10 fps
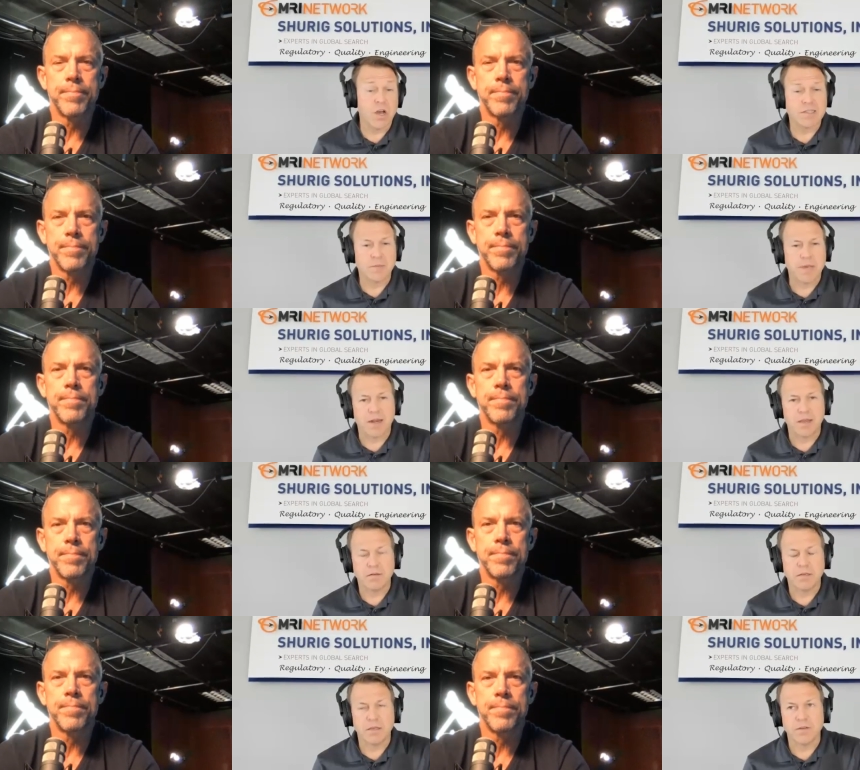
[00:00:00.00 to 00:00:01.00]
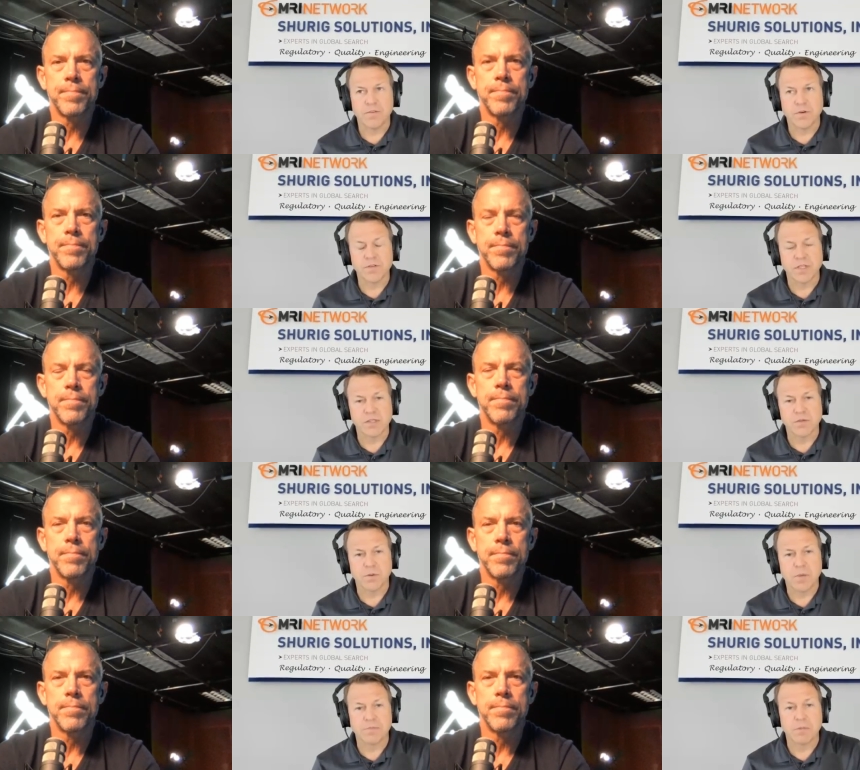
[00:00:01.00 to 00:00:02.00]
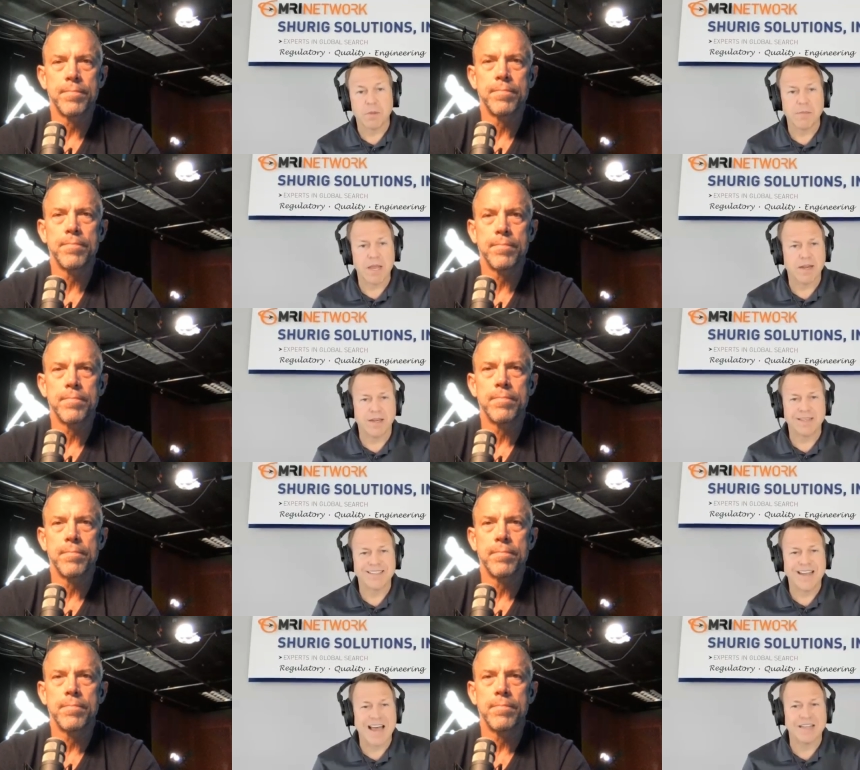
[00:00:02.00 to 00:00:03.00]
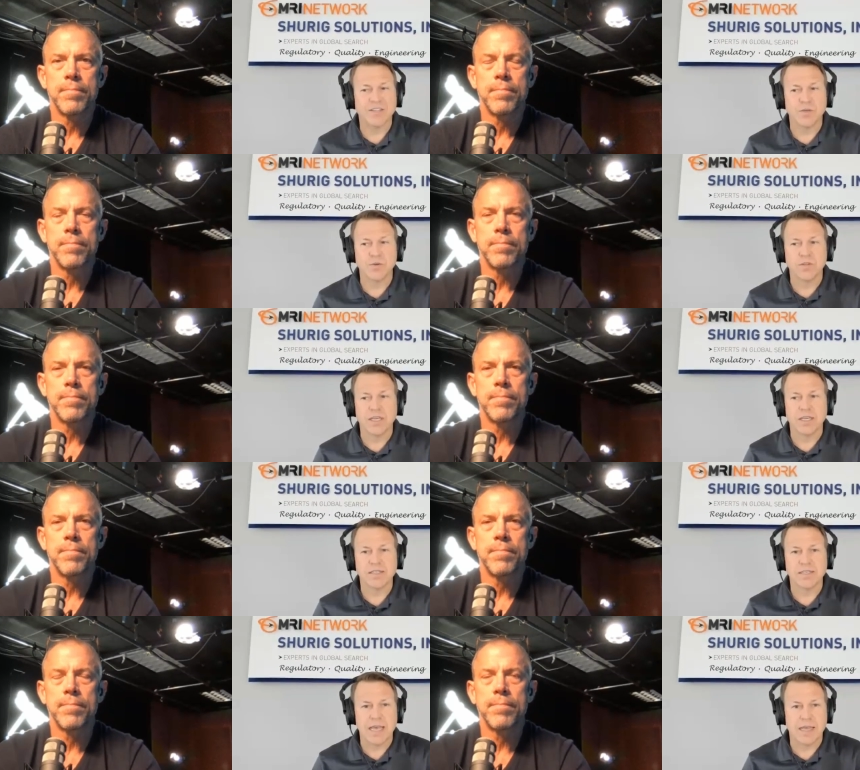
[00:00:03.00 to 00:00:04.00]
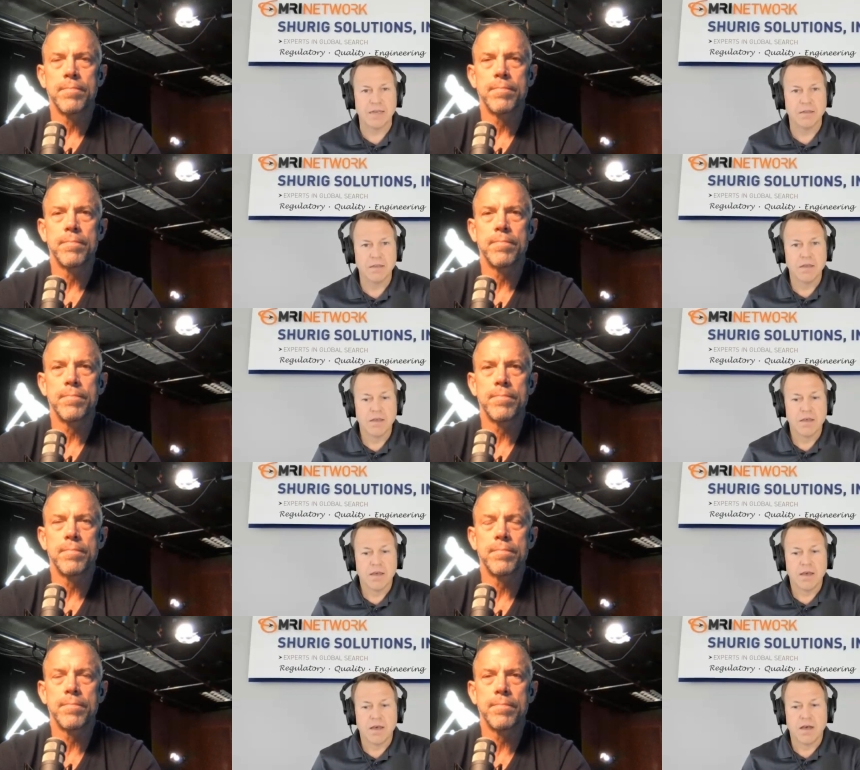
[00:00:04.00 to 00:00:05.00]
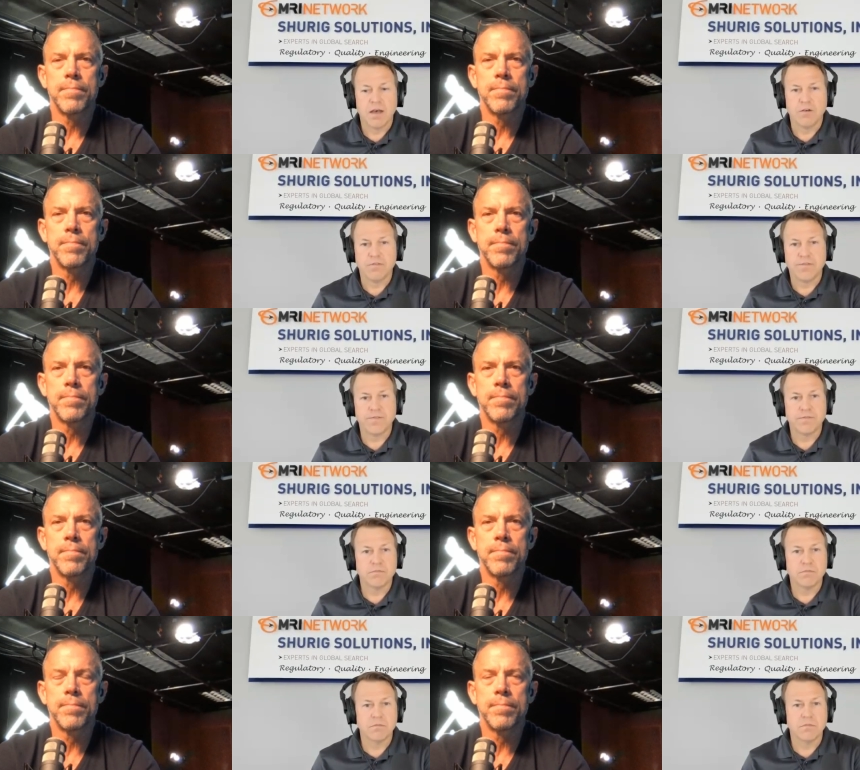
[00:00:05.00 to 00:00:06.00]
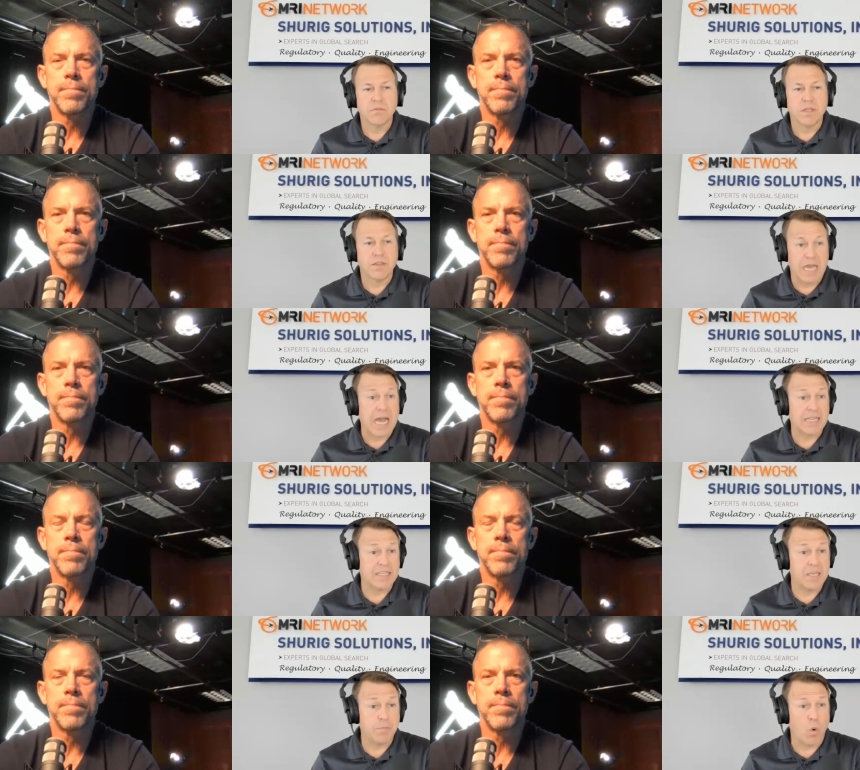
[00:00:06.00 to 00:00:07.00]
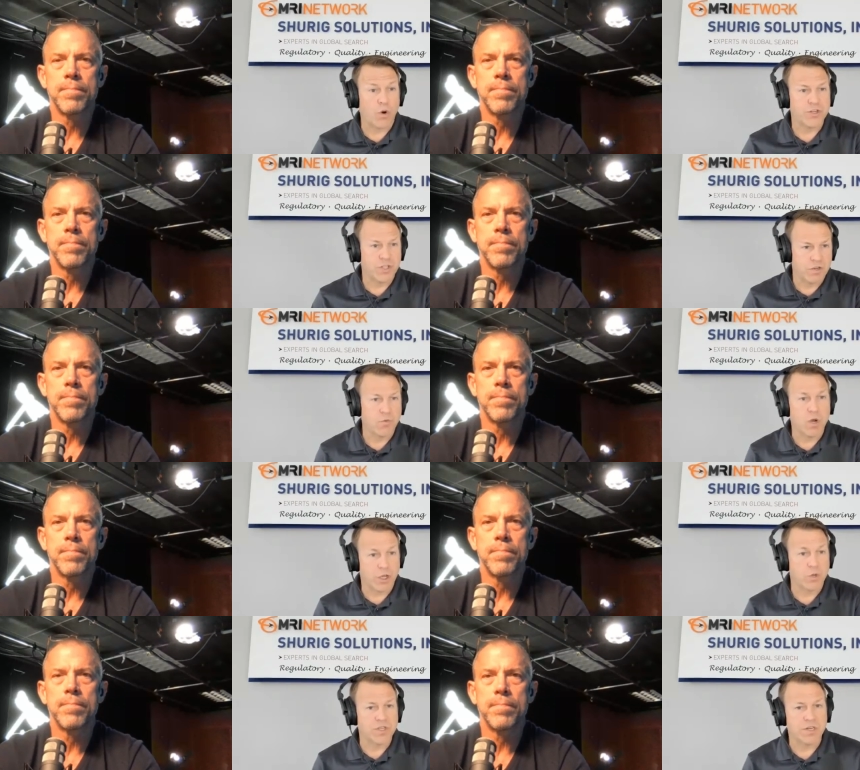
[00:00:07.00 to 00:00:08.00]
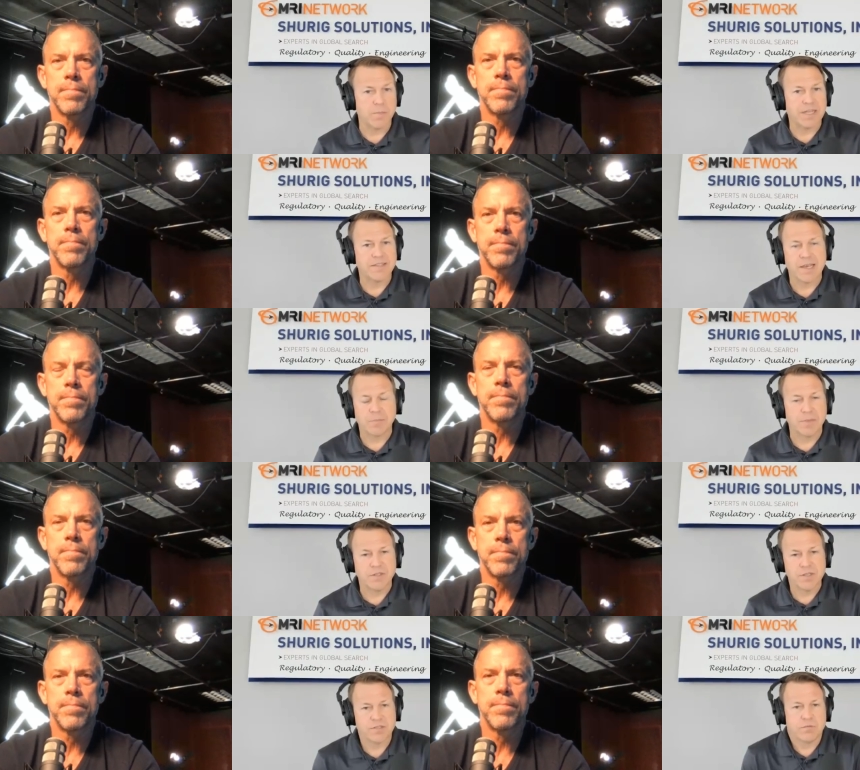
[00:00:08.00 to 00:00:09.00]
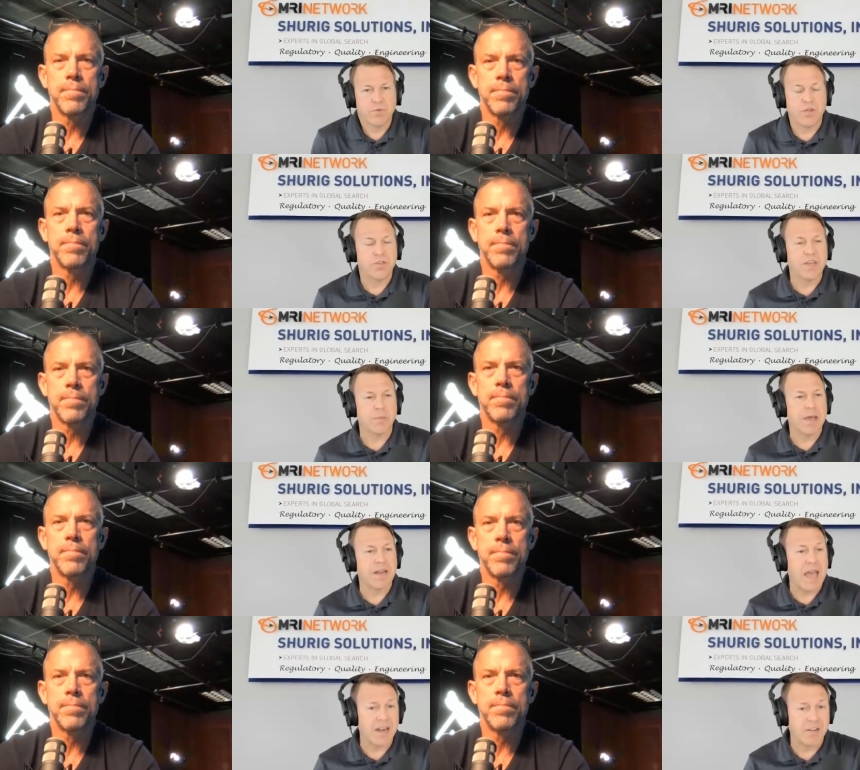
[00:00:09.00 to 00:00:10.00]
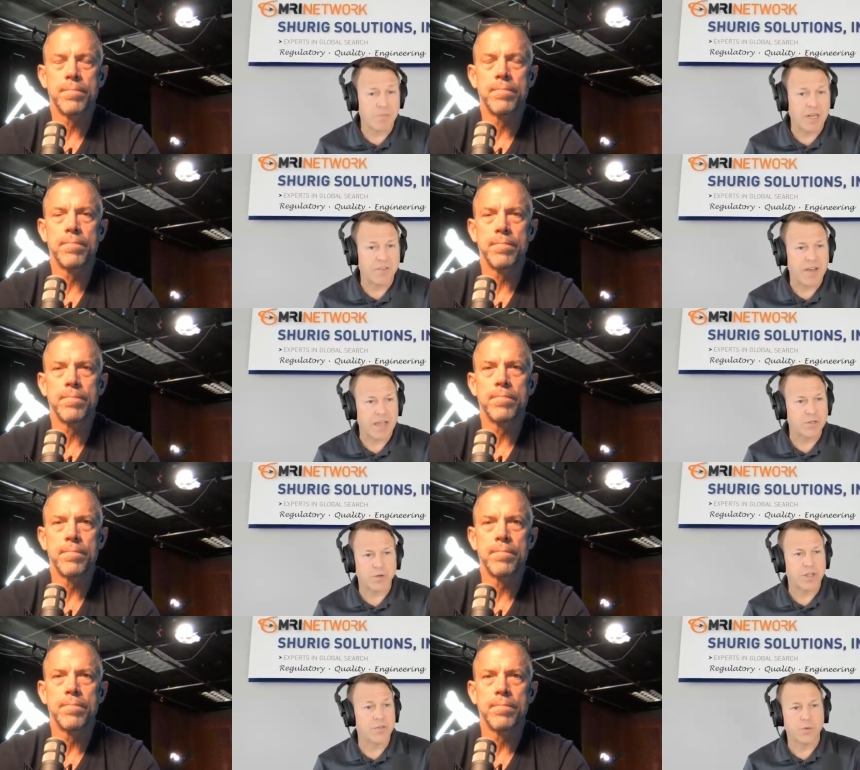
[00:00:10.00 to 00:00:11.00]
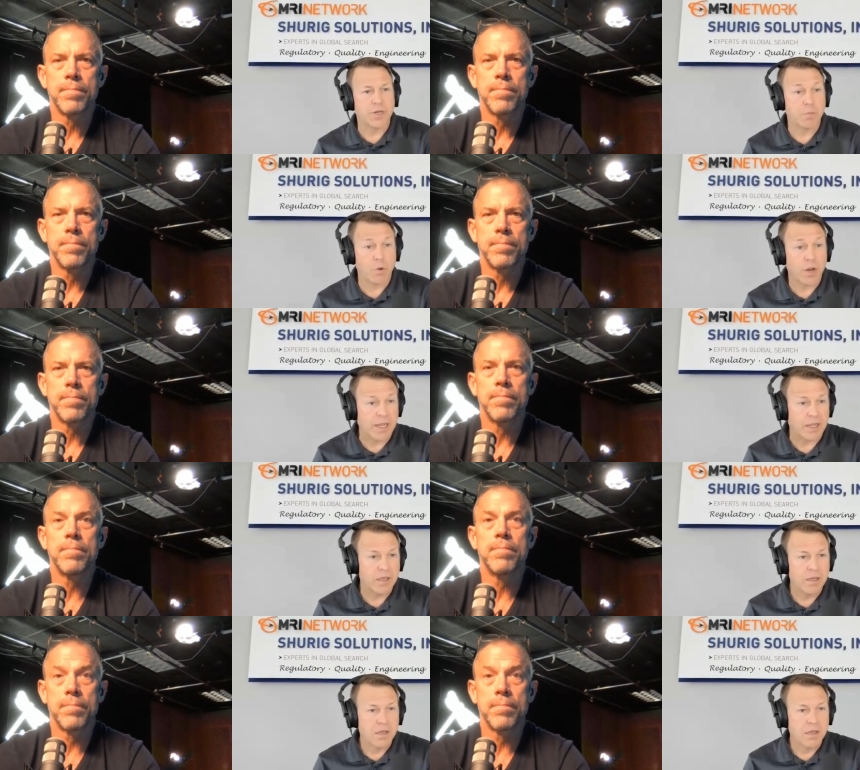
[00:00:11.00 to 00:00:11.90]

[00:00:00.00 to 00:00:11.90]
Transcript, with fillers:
Speaker 1: talked about it you know the first thing that sort of popped in my mind and it's not to the extent of the IT portion of what goes into medtech, but just when you think about additive manufacturing and 3D printing